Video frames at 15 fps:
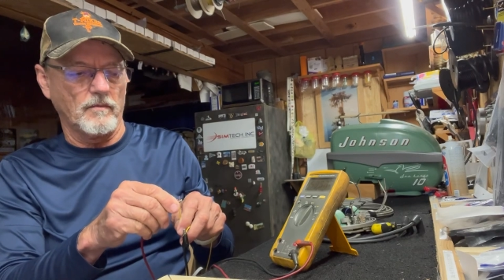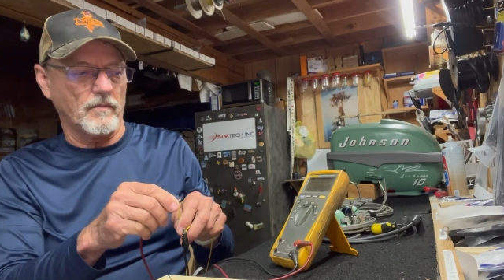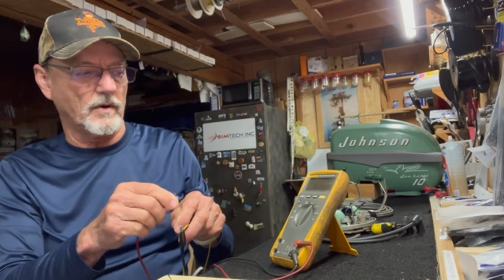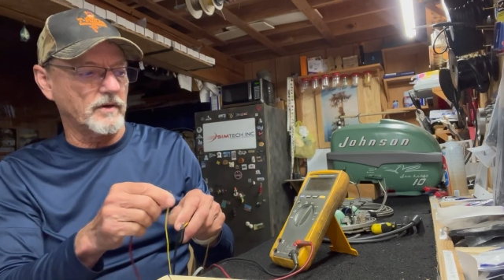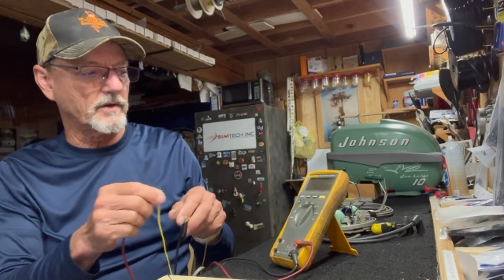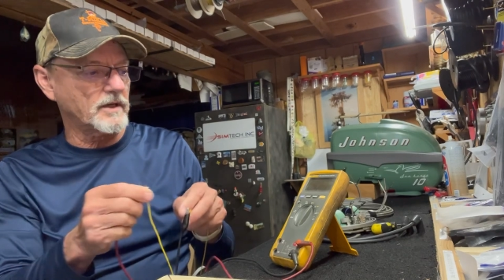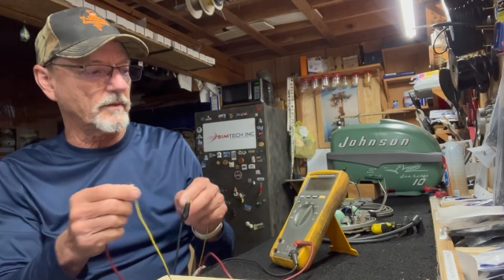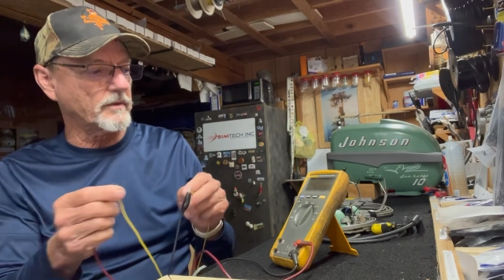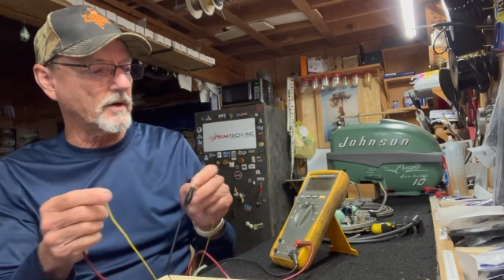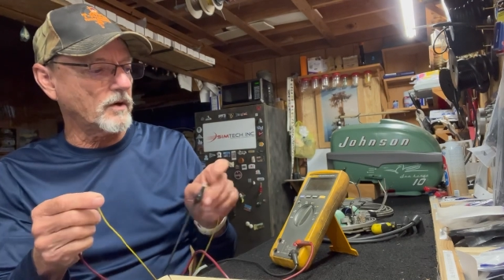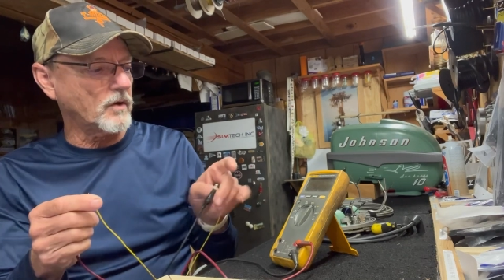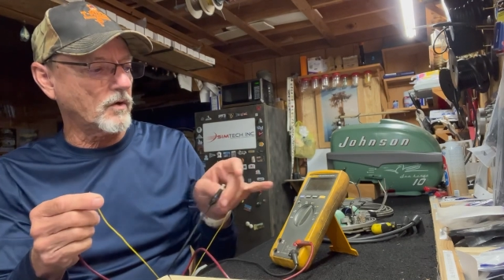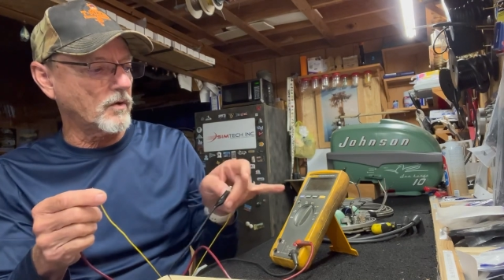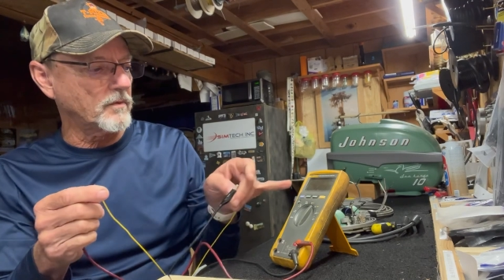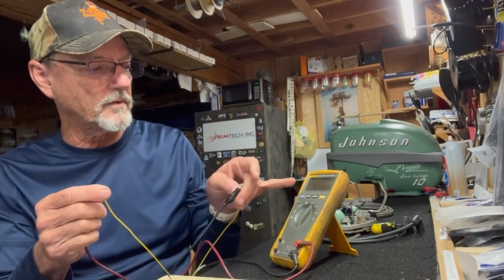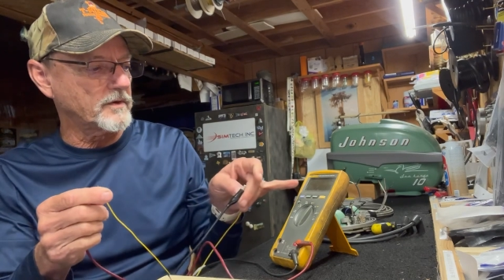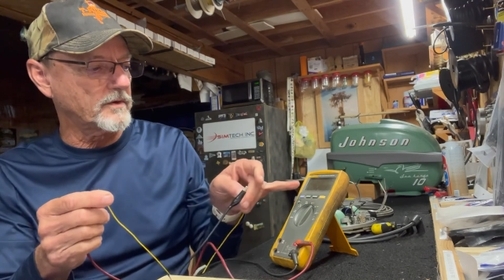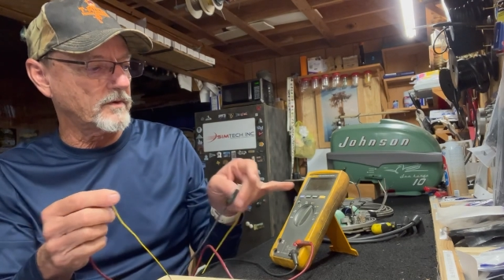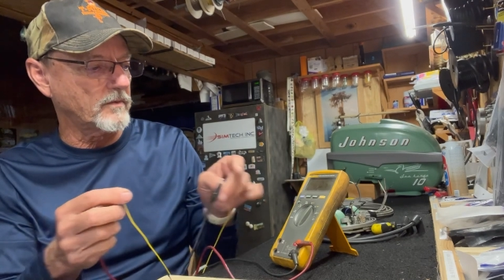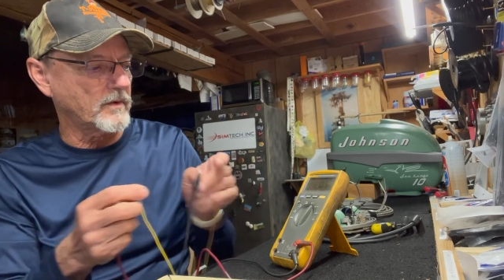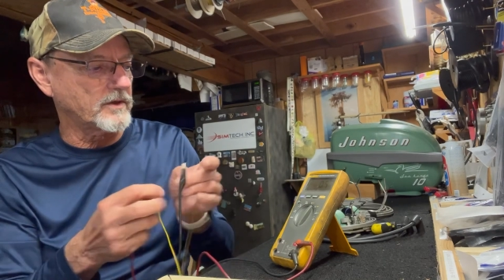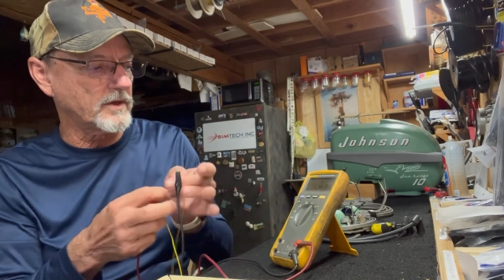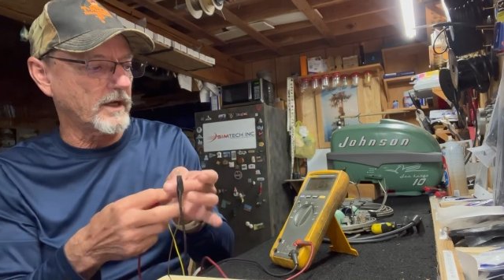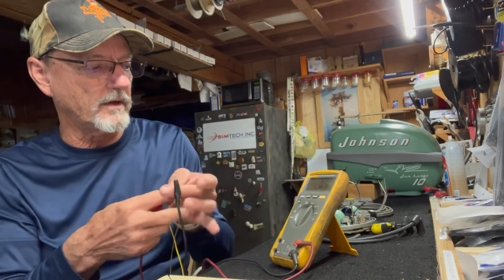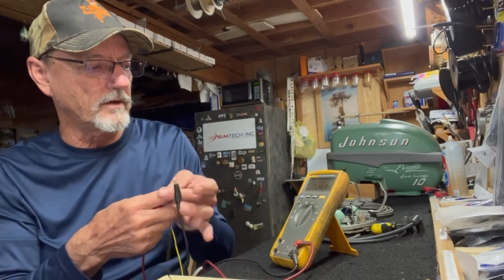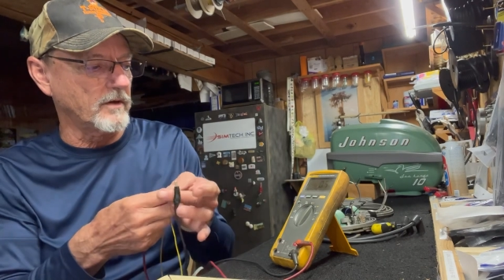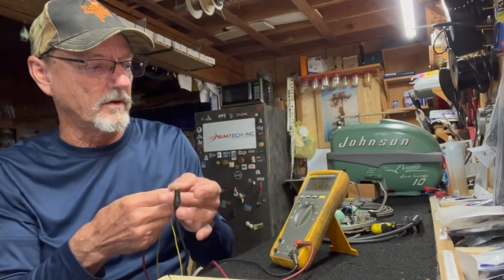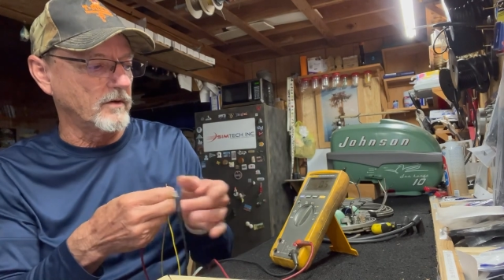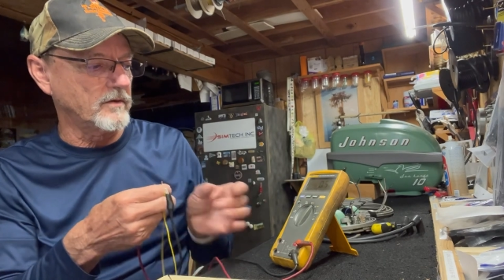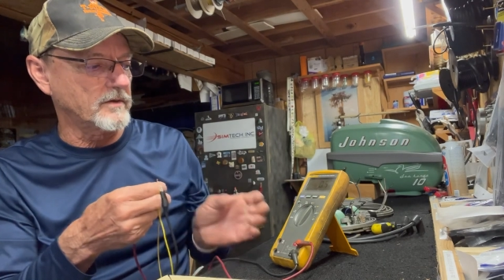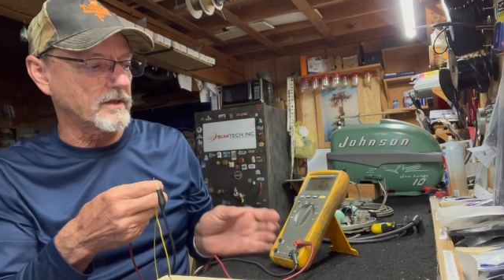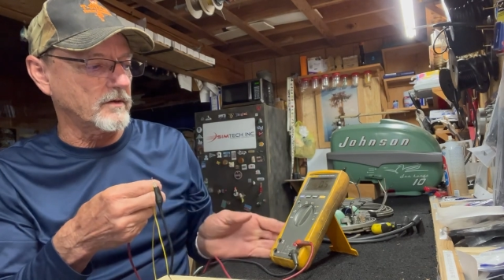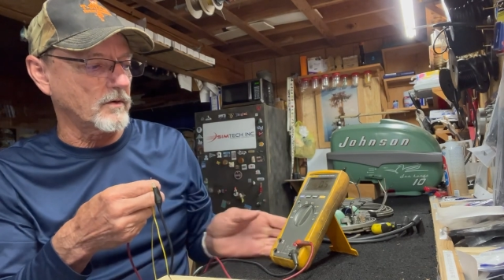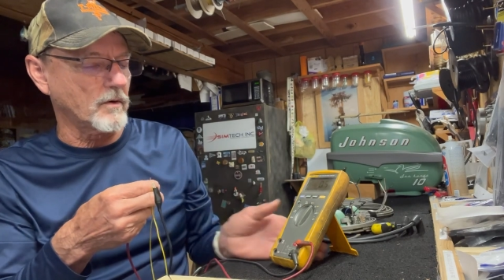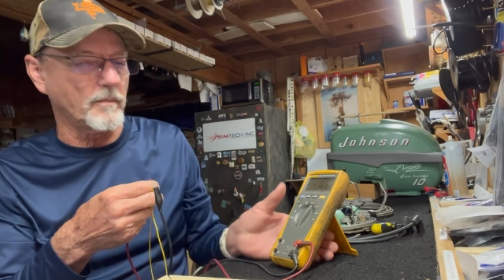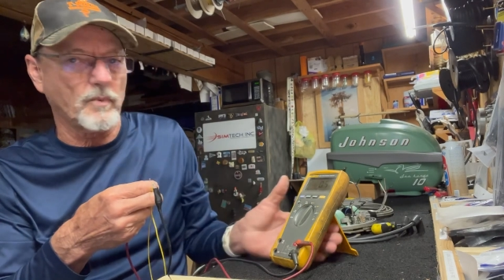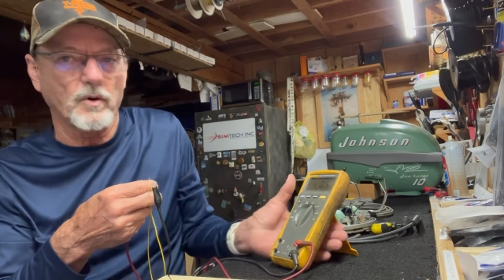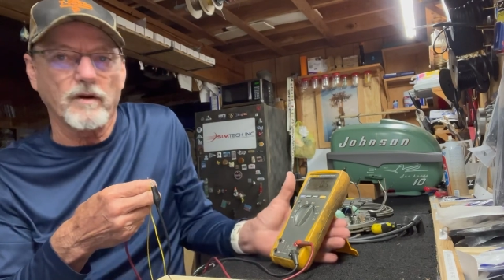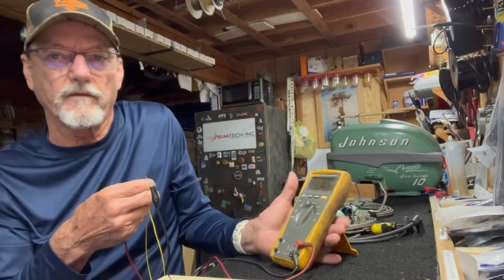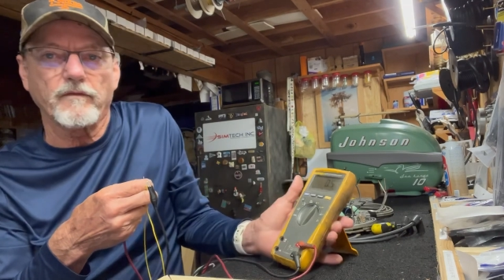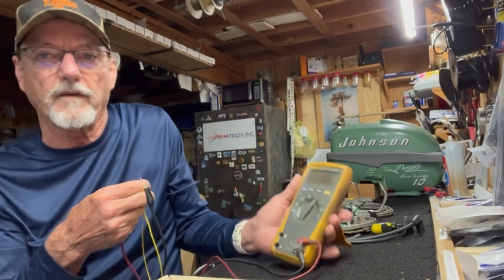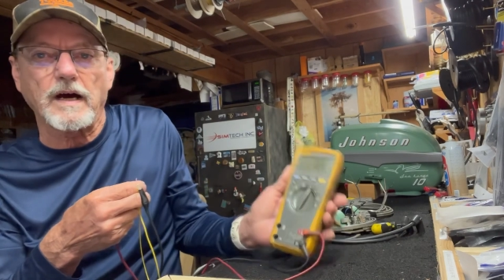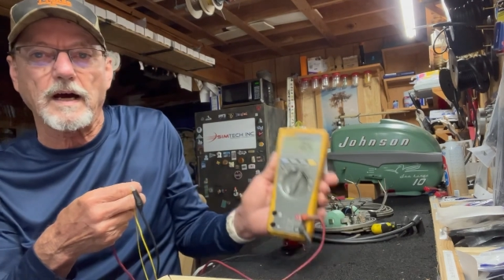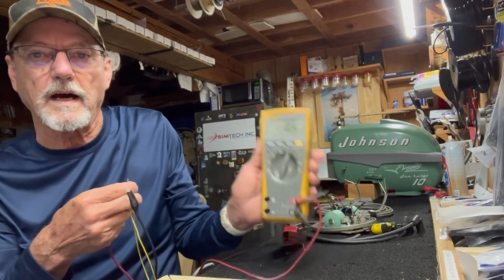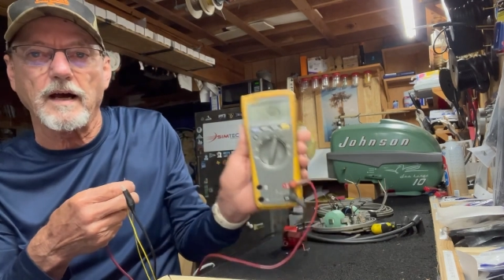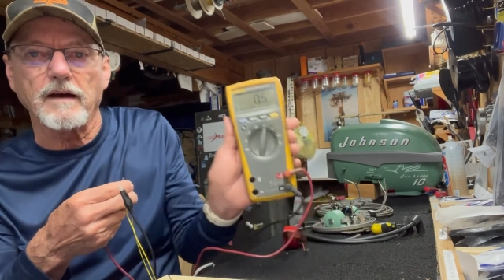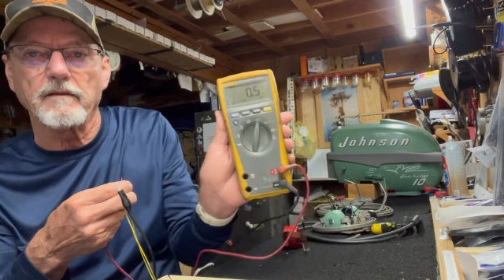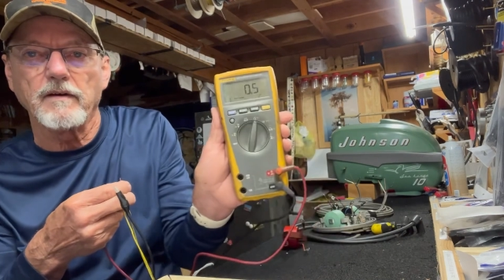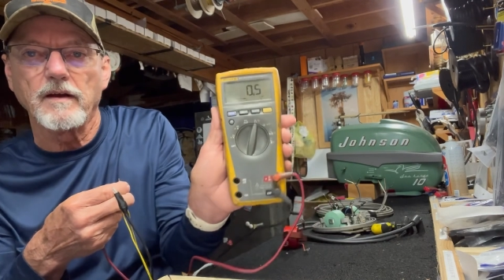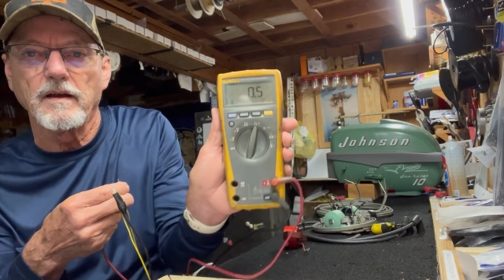point something ohms, which I do, 0.5.